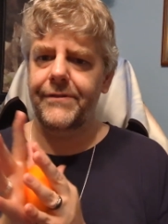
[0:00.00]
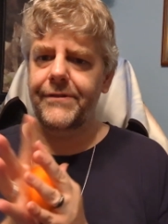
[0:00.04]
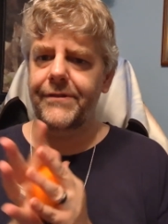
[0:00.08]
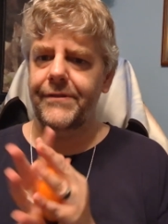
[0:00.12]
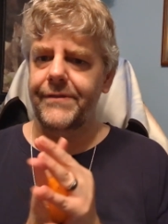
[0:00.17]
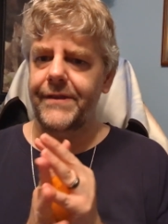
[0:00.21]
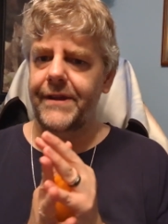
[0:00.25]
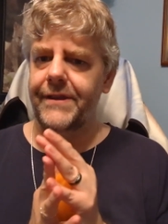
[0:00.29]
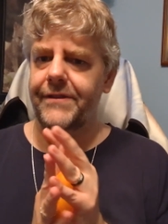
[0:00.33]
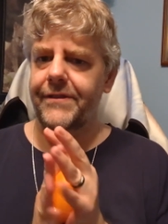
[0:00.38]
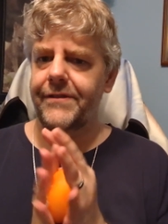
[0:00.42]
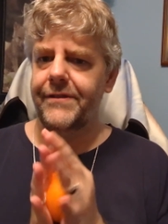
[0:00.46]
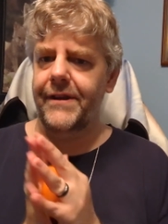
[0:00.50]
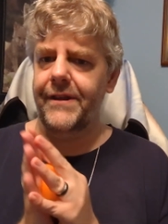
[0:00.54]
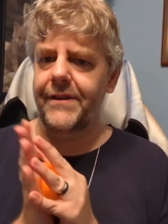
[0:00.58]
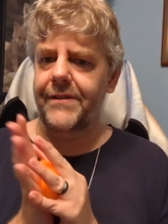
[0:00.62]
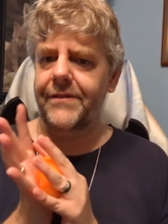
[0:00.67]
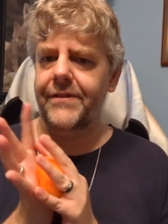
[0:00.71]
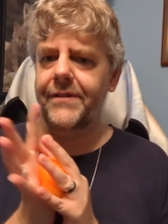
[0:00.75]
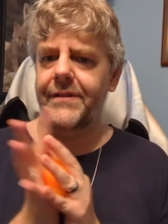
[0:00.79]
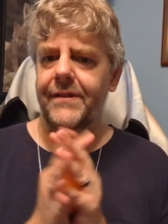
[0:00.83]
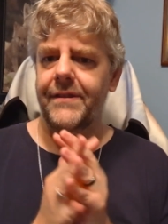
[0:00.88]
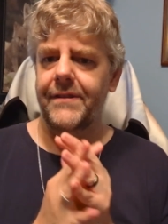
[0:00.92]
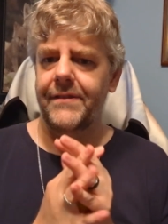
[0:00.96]
So that's
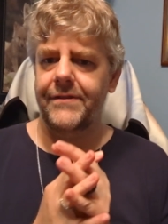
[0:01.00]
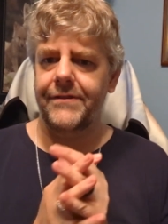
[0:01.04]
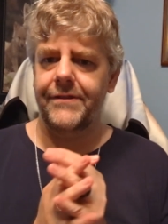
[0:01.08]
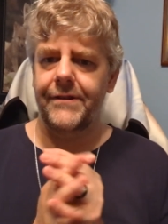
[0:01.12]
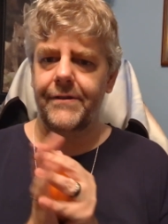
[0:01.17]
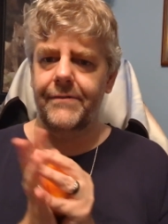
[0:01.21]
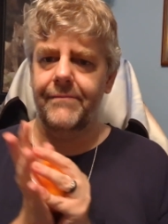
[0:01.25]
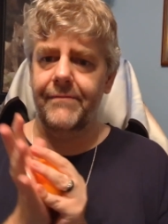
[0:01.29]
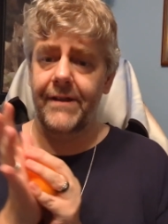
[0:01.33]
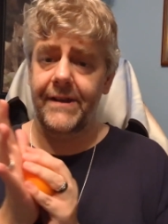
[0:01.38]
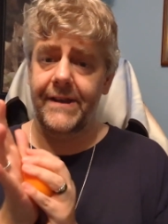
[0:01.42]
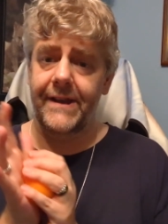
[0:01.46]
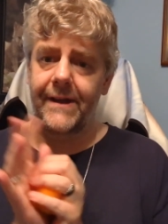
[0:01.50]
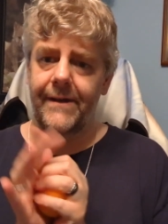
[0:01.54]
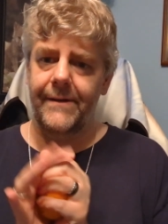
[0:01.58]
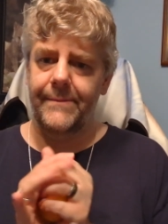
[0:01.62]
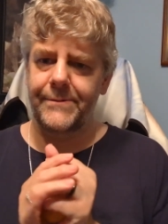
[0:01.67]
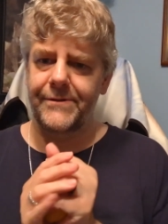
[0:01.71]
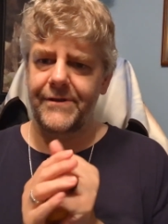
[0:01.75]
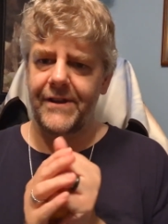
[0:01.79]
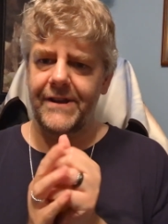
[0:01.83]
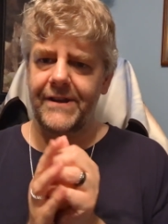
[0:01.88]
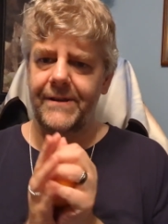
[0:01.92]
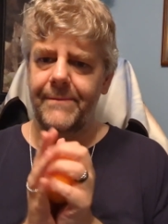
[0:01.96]
nice. So right now
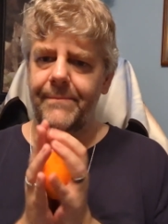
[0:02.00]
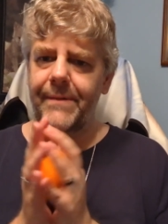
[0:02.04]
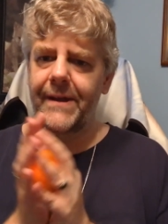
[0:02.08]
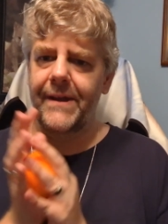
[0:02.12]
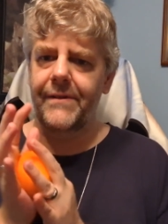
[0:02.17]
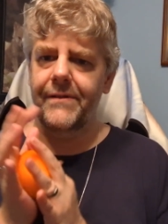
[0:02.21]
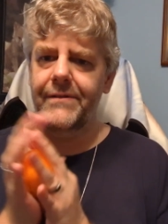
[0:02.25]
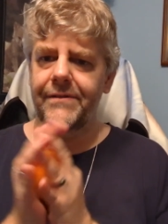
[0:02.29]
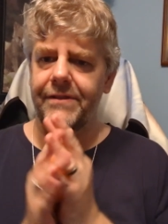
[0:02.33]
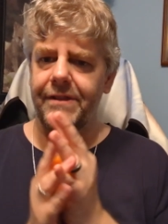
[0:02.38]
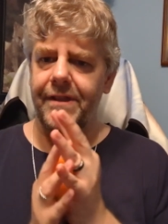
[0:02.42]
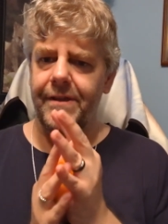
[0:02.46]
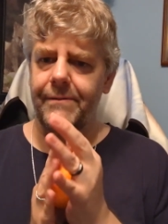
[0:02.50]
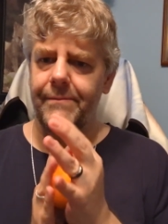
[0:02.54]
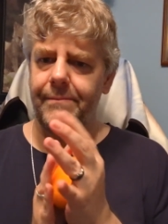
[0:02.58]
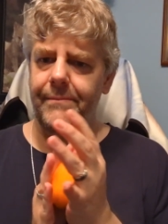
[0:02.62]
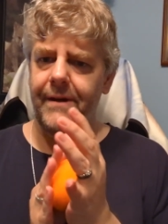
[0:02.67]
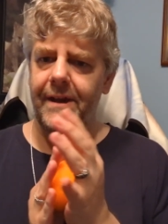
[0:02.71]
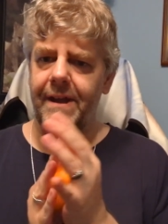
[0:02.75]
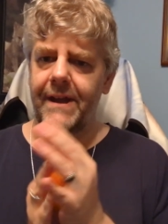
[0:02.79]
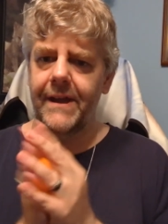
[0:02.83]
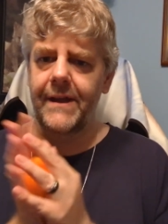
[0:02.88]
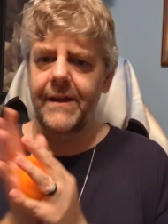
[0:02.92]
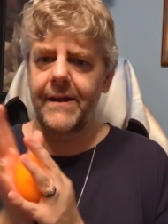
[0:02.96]
I'm trying to balance out
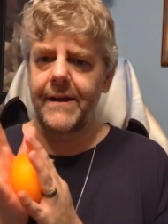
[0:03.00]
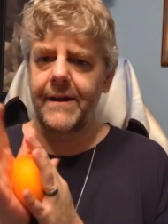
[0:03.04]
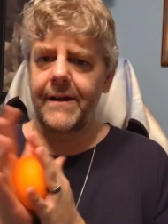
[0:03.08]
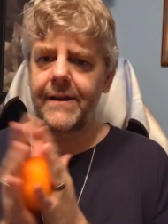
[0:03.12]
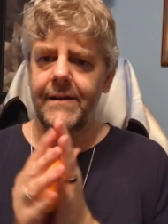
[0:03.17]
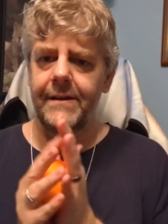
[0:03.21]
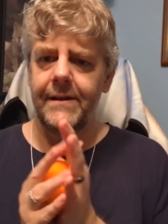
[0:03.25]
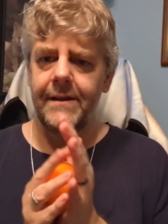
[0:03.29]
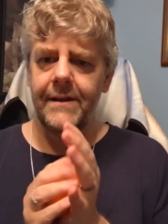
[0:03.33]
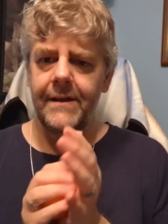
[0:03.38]
my uh,